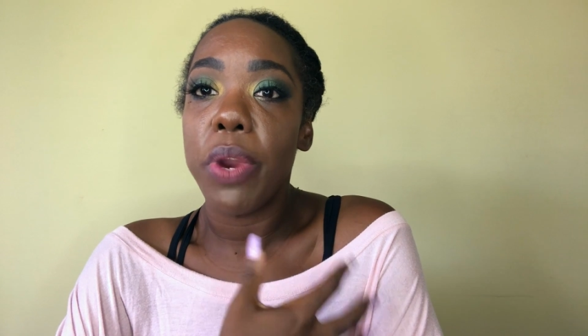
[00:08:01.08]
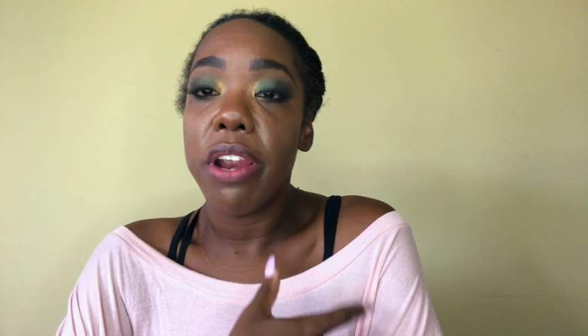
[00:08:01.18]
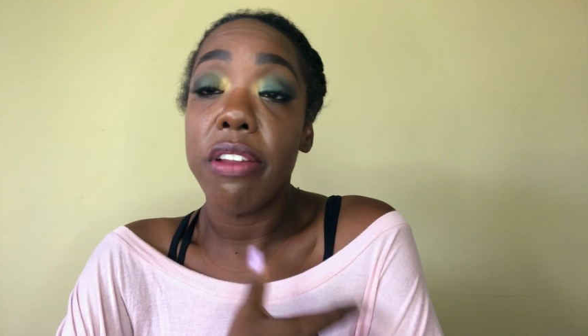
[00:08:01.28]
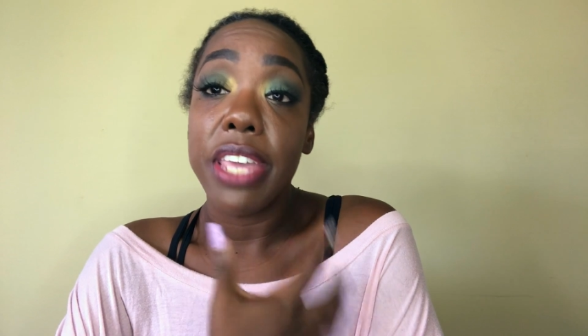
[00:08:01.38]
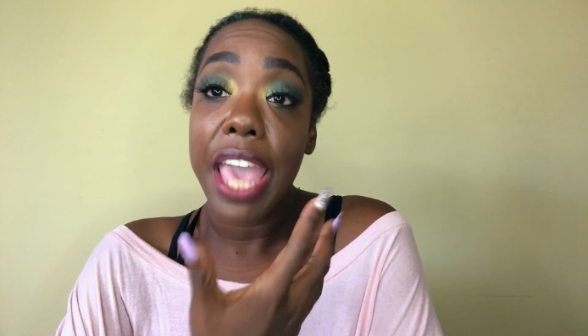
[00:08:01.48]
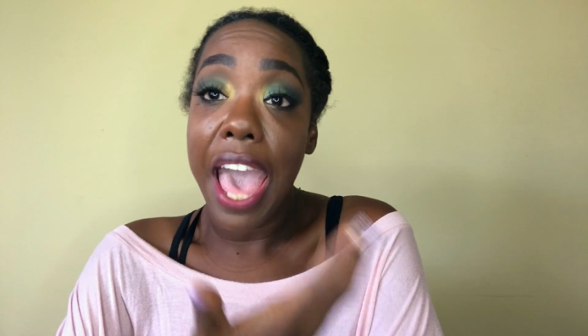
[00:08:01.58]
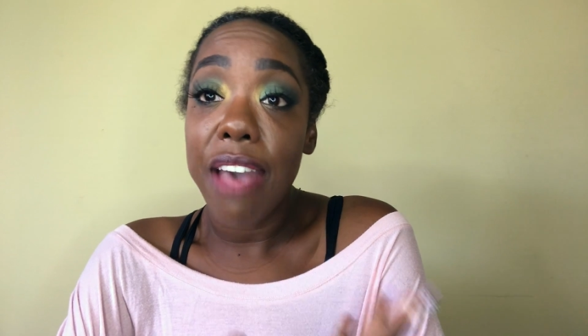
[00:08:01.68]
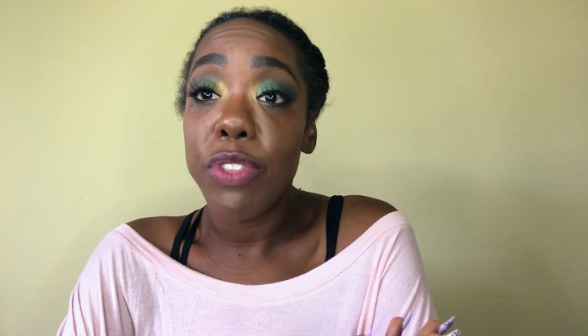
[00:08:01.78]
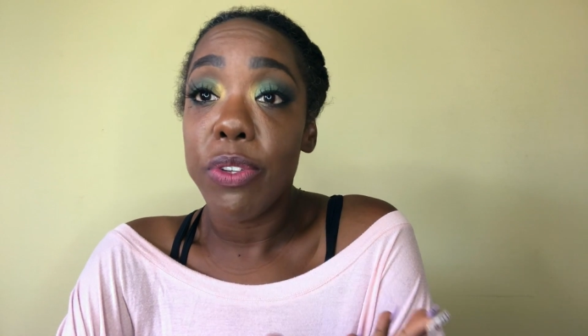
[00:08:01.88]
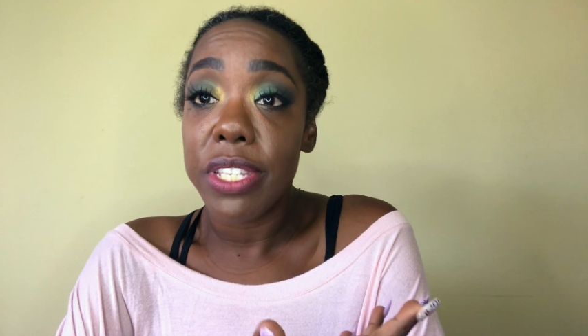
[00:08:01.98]
where they
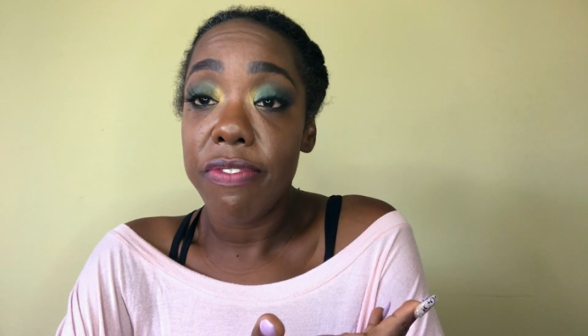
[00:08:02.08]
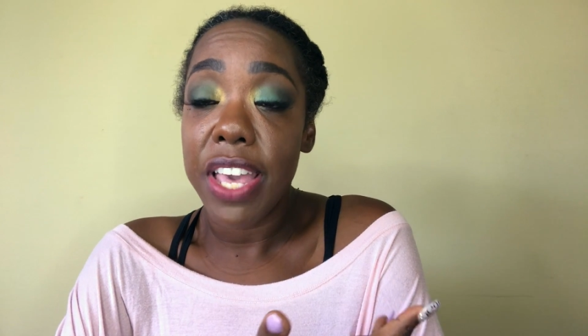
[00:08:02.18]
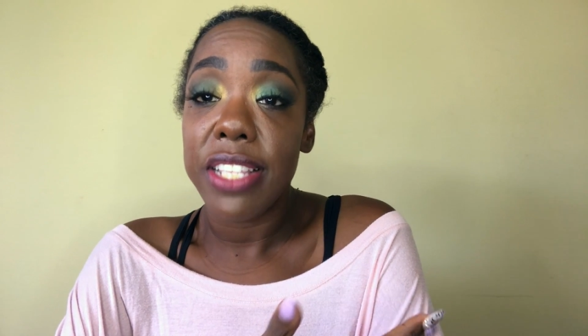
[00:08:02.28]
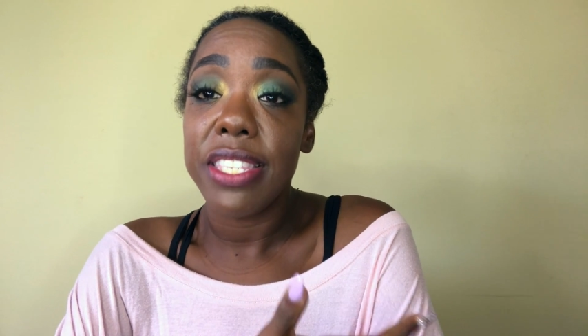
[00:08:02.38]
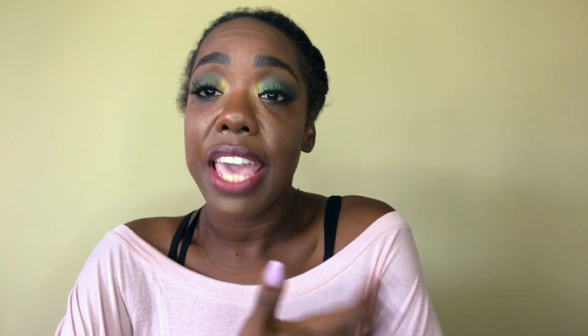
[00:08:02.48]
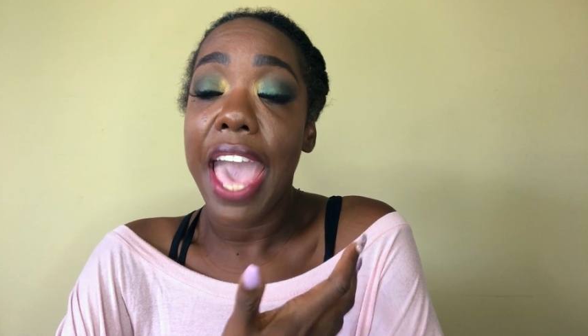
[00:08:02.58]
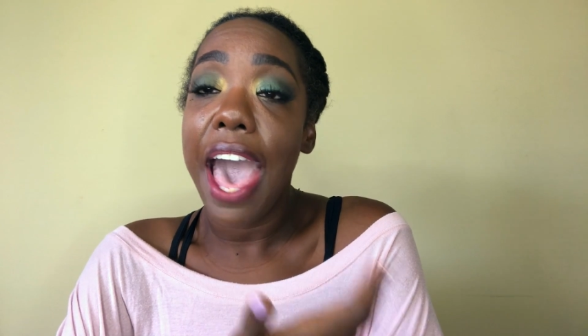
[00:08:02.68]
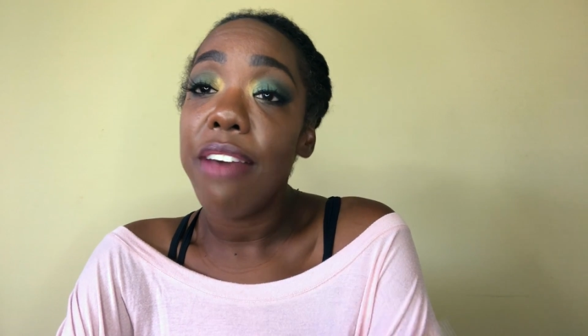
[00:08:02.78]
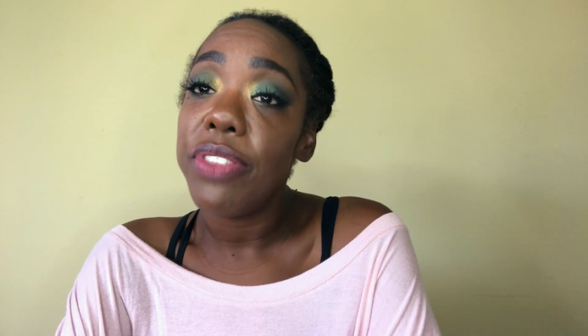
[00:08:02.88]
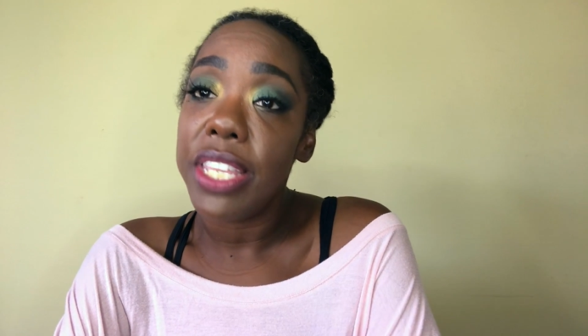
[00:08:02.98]
have those events, they
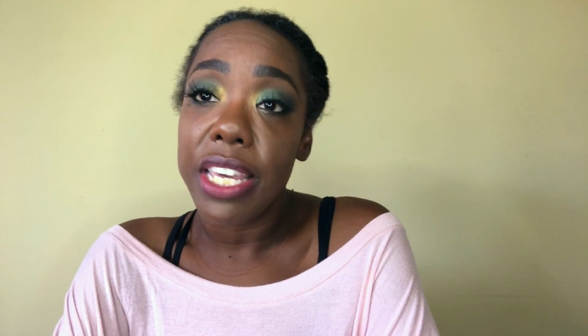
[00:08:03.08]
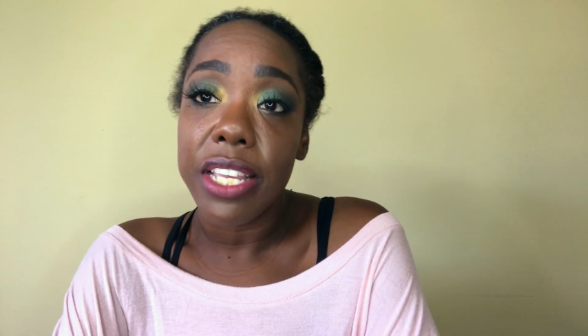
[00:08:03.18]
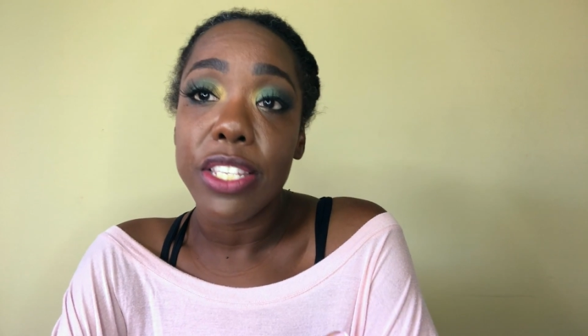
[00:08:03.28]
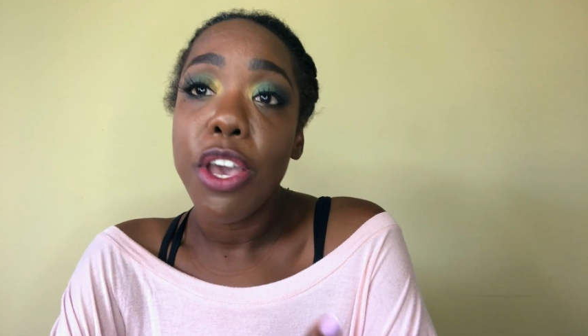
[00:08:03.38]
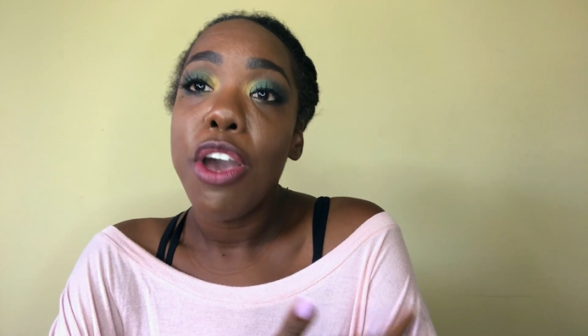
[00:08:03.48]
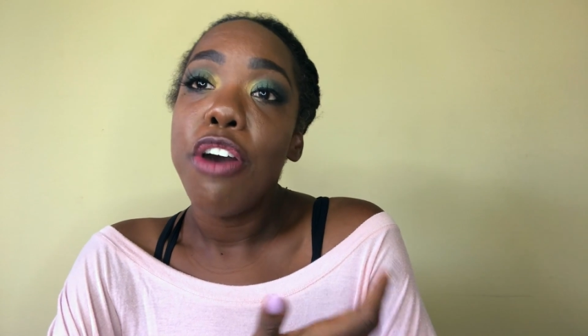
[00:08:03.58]
have things